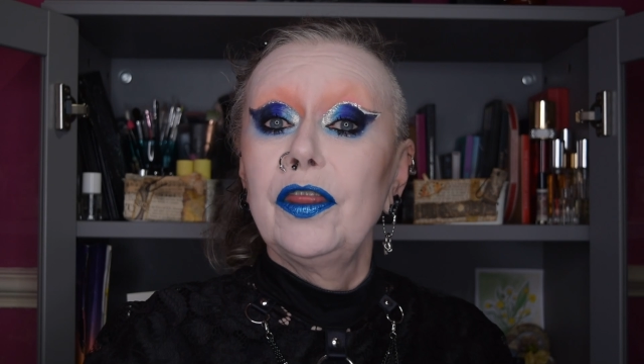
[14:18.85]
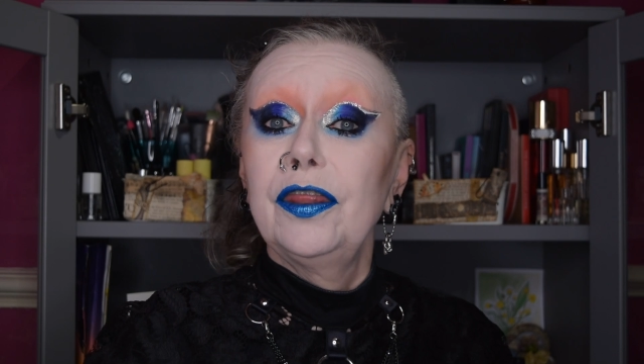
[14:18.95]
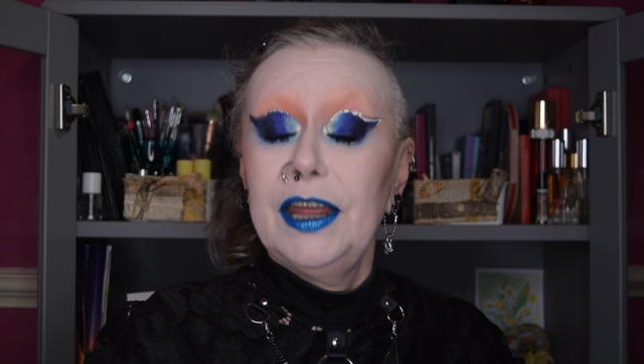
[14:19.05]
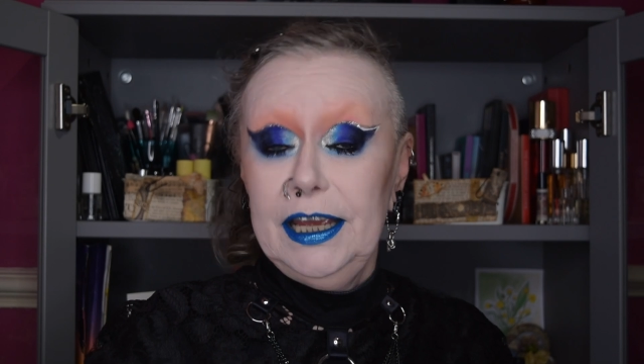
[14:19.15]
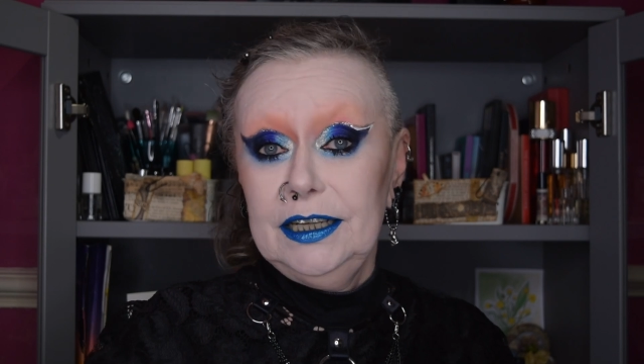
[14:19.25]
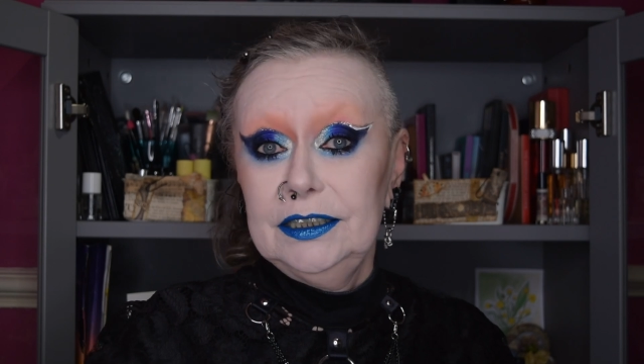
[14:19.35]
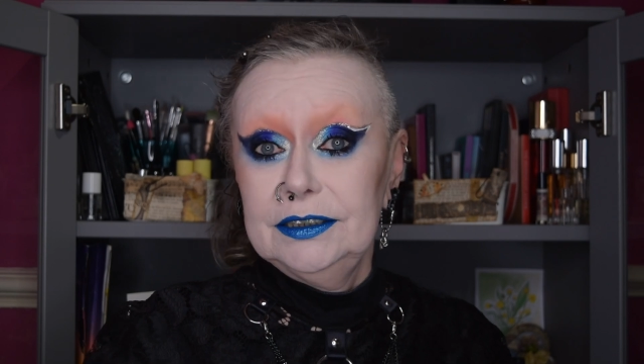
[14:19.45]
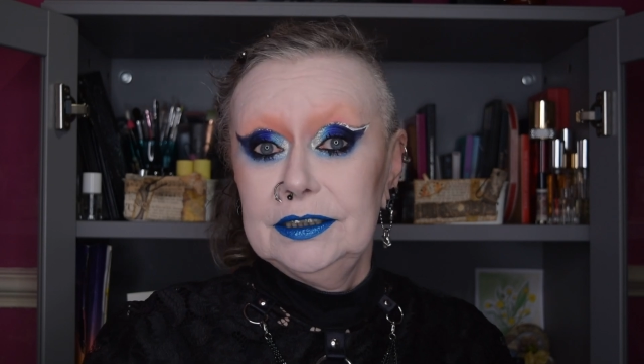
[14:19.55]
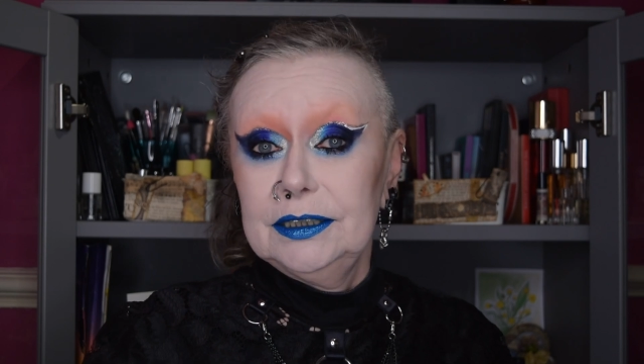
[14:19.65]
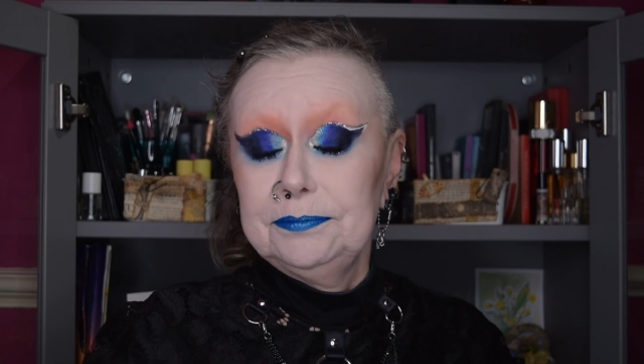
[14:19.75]

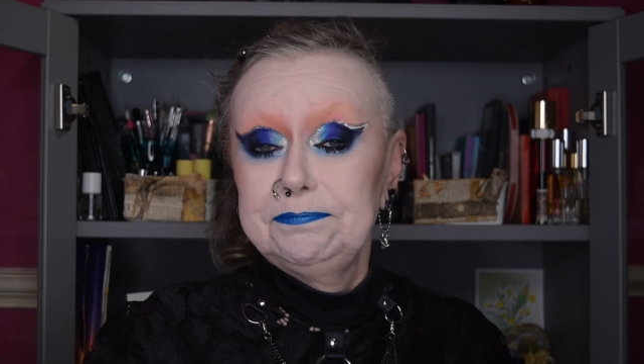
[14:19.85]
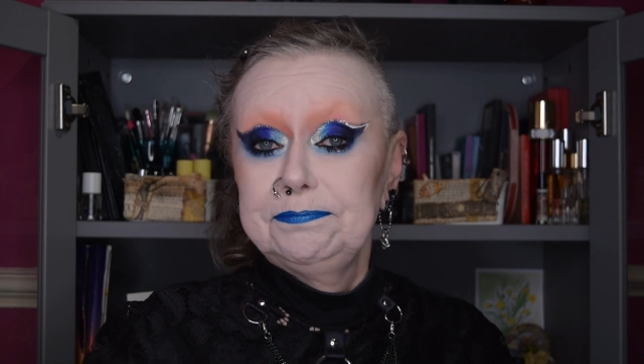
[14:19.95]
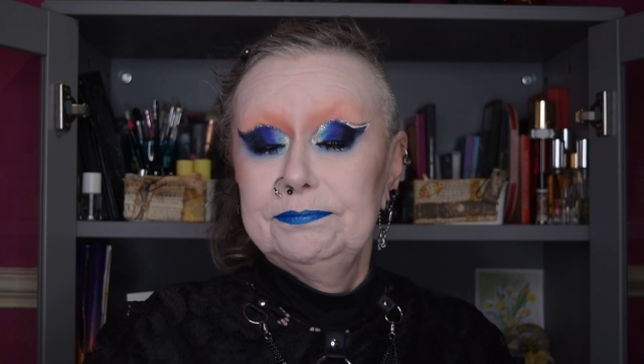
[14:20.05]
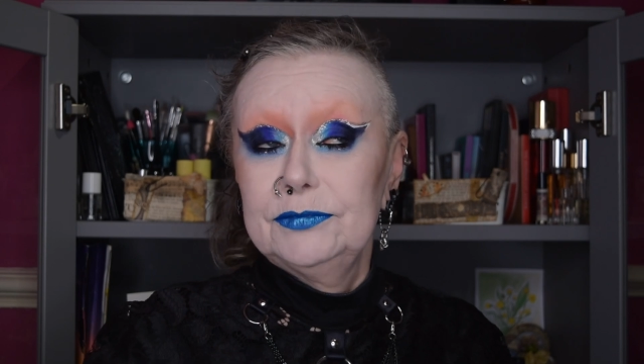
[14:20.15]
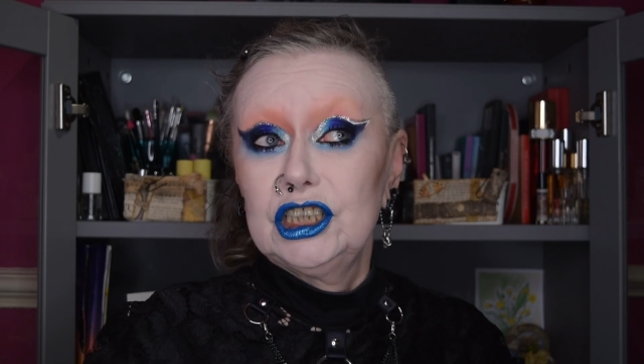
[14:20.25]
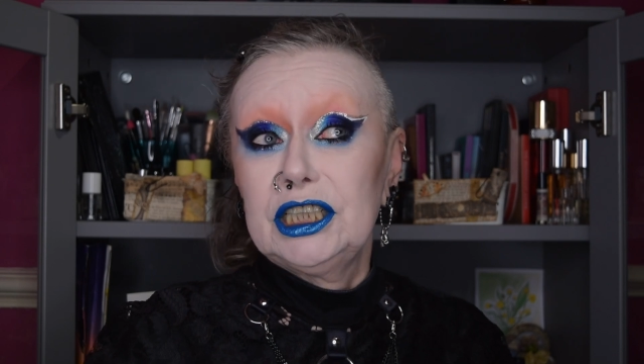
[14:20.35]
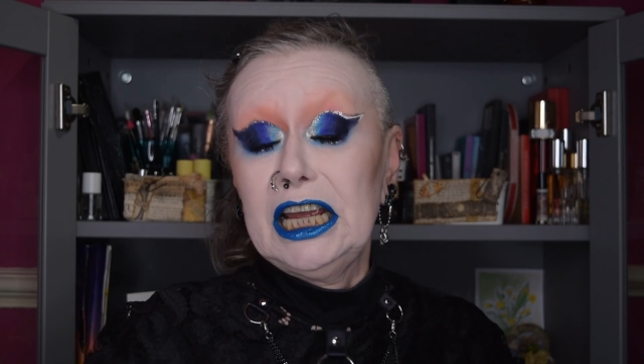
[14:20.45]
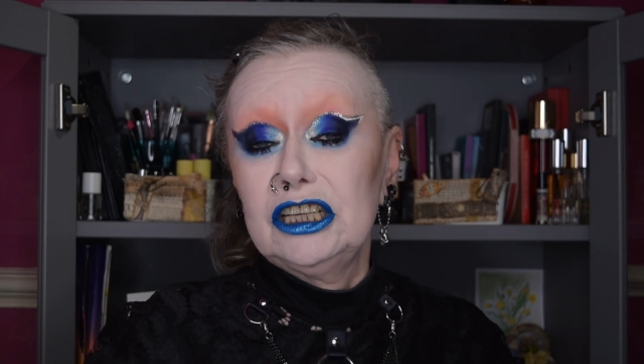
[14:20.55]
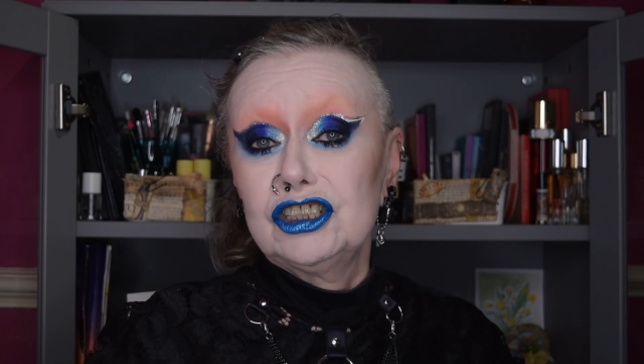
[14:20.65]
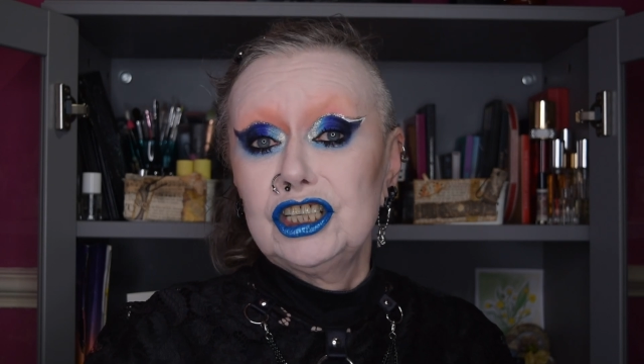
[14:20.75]
things.
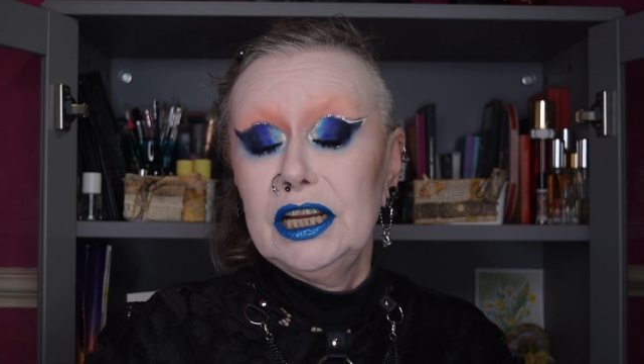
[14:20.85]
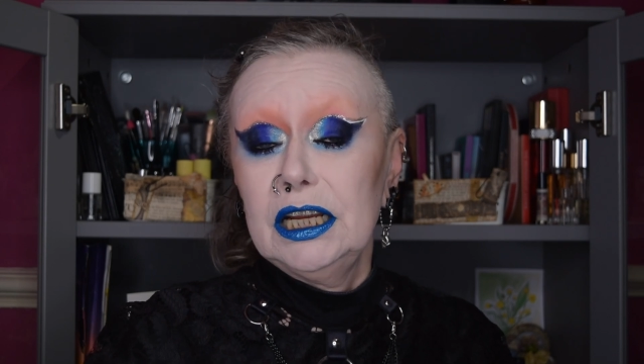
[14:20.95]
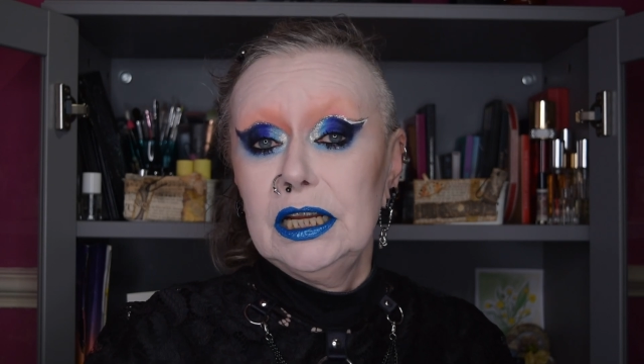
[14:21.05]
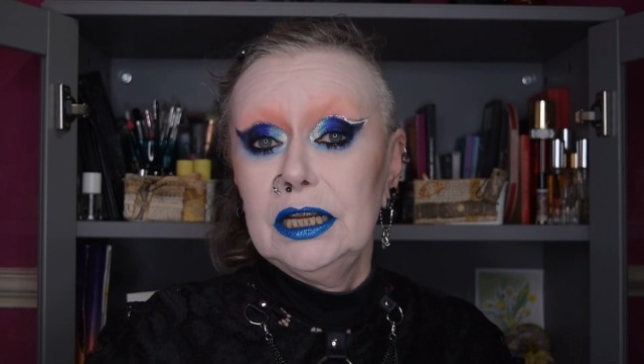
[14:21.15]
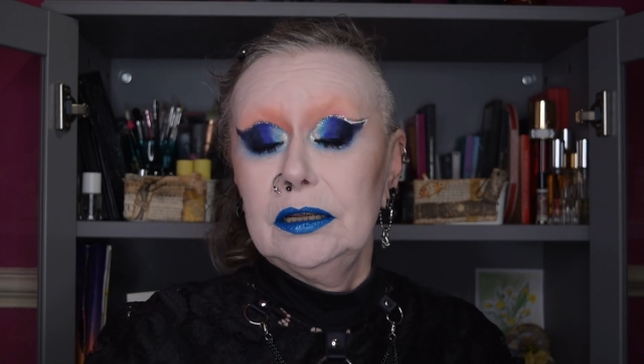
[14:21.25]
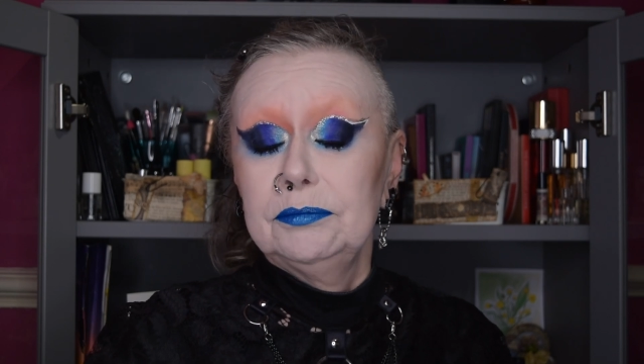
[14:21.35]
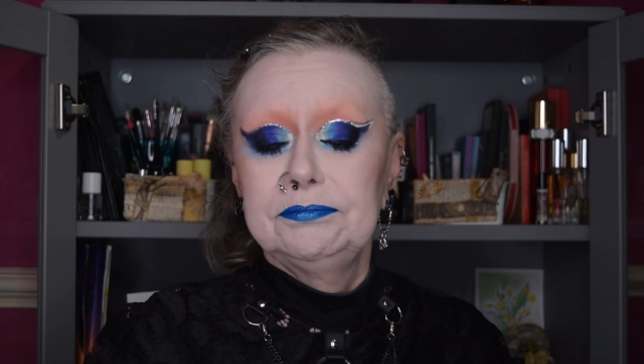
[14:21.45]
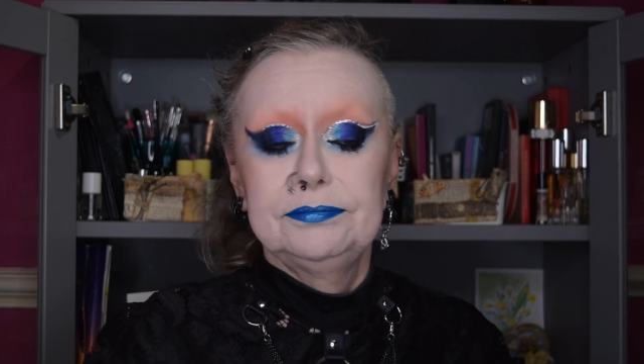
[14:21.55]
Sketching,